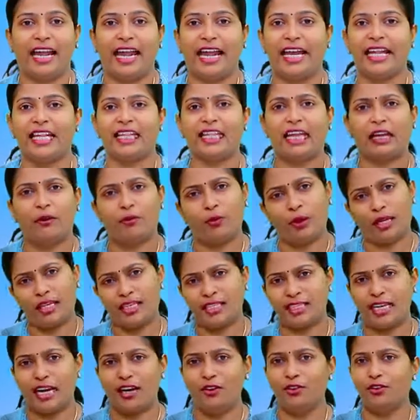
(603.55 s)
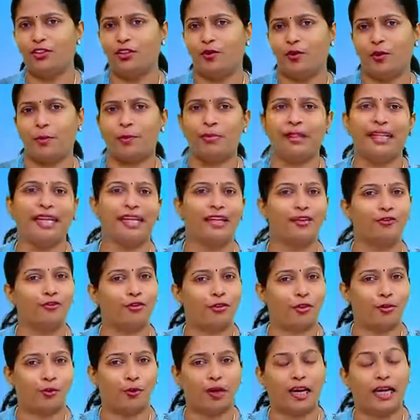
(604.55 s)
And they went out, they were playing
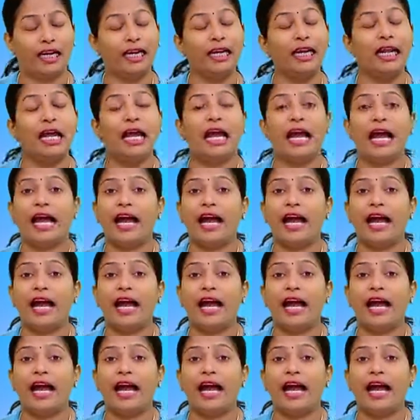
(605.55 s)
for a while.